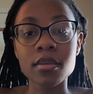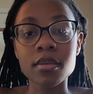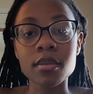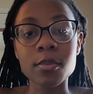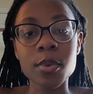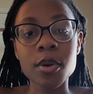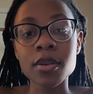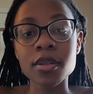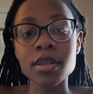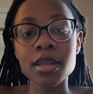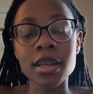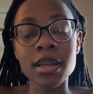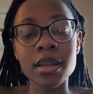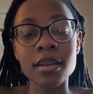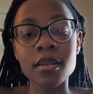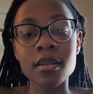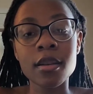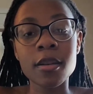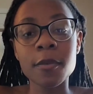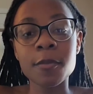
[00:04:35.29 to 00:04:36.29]

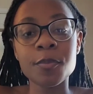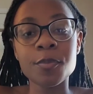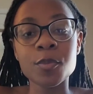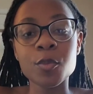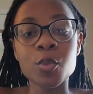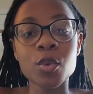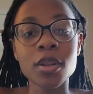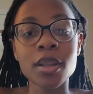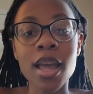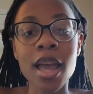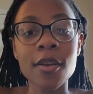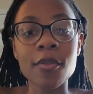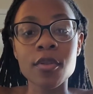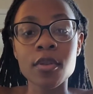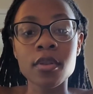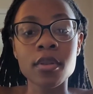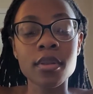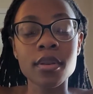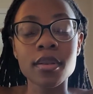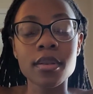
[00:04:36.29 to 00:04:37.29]
in real life
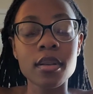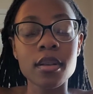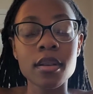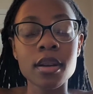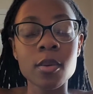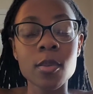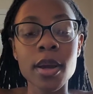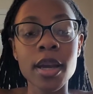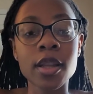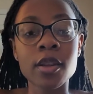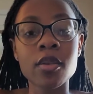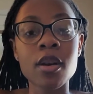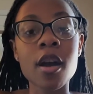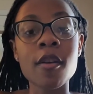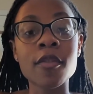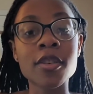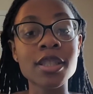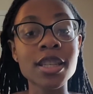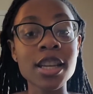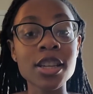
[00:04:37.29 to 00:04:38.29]
or in a regular
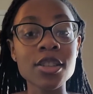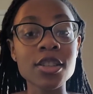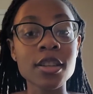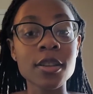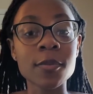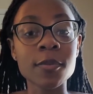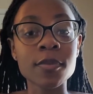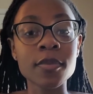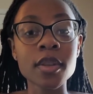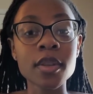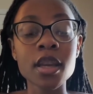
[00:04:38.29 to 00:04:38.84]
conversation,